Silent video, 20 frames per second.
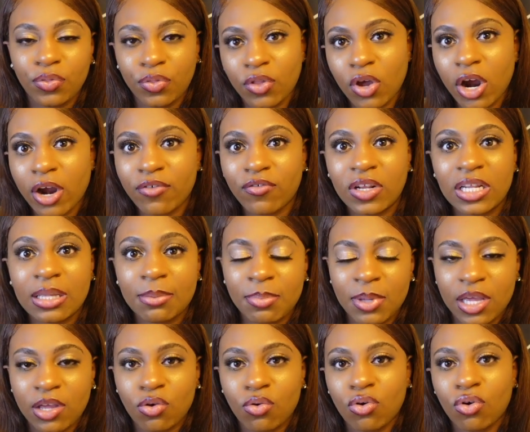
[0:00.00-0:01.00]
are really
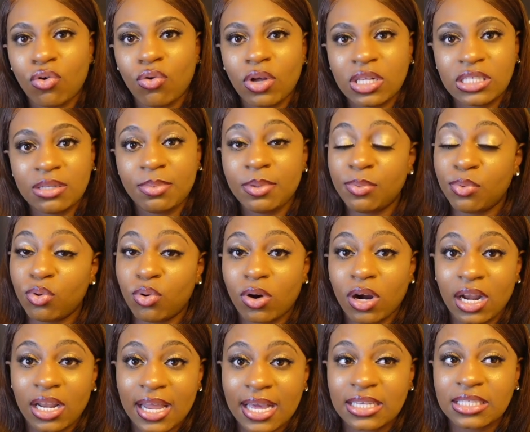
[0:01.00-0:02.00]
big on going to people who
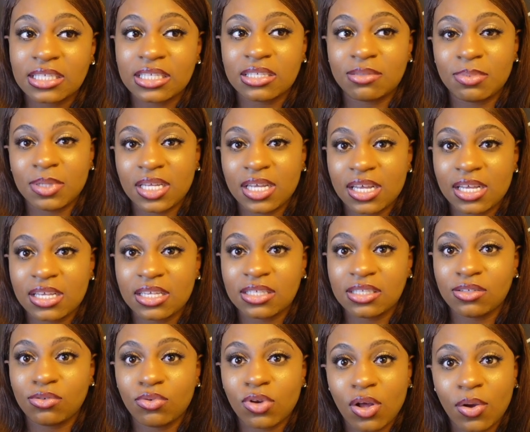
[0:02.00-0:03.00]
are licensed, because, at
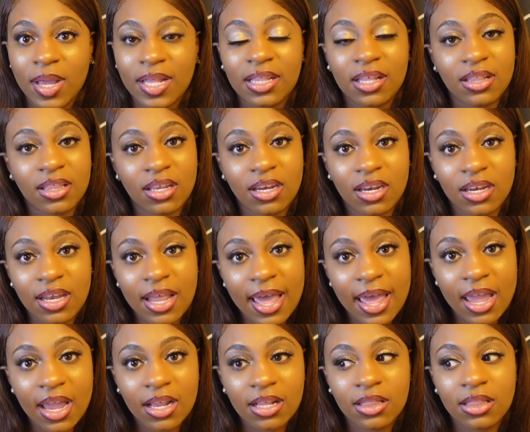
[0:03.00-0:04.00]
the end of the
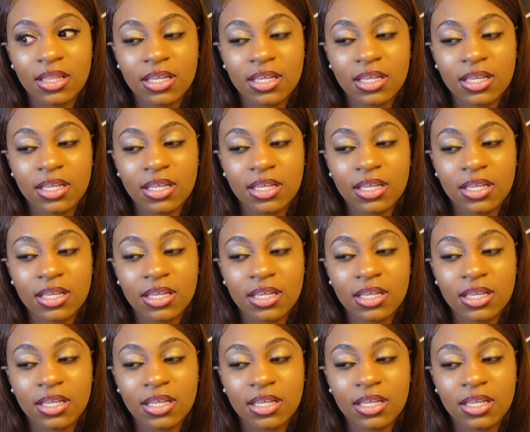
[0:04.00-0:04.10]
day,